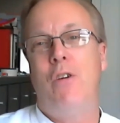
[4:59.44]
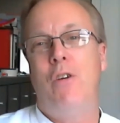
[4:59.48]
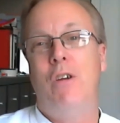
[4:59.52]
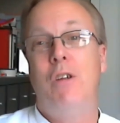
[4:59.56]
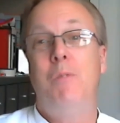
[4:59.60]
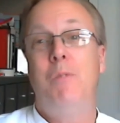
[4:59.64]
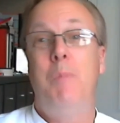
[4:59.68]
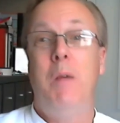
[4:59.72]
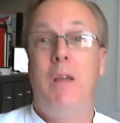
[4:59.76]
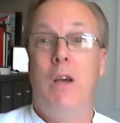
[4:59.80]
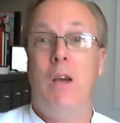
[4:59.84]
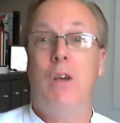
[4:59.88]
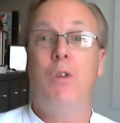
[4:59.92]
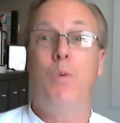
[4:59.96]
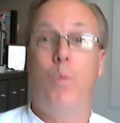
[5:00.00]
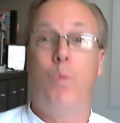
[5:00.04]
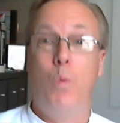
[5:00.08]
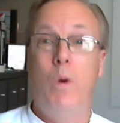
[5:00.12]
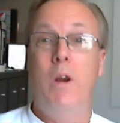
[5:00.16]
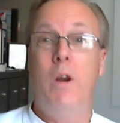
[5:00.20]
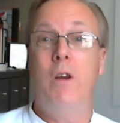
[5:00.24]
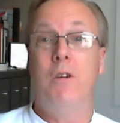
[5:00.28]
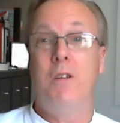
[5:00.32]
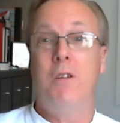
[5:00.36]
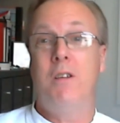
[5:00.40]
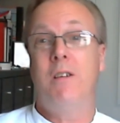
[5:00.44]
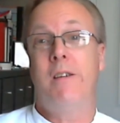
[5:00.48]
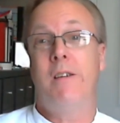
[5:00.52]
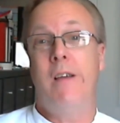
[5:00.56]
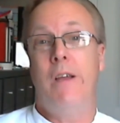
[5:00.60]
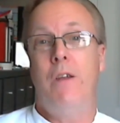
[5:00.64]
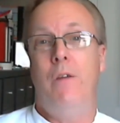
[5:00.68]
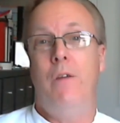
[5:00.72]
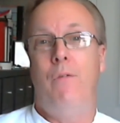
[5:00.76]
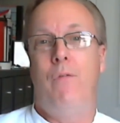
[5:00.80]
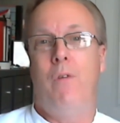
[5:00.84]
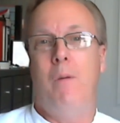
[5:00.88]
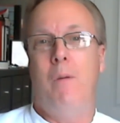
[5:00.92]
is because we're
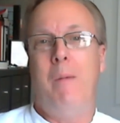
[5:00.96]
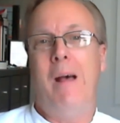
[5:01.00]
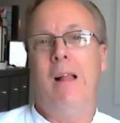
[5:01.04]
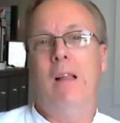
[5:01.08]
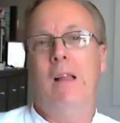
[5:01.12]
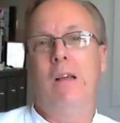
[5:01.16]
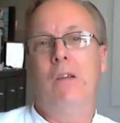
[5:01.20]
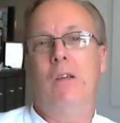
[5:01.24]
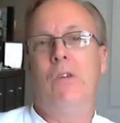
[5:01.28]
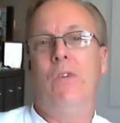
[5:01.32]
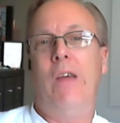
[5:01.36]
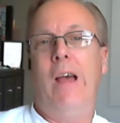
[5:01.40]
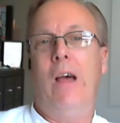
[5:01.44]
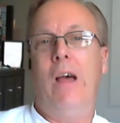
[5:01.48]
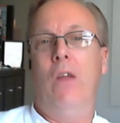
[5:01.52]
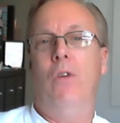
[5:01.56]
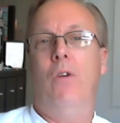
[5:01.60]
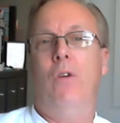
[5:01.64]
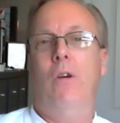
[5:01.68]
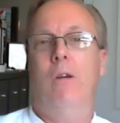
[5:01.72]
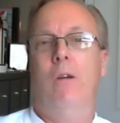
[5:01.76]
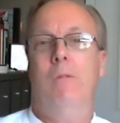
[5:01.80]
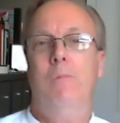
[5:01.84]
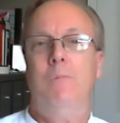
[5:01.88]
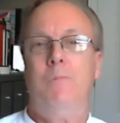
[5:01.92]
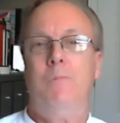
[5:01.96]
descended from Alexander.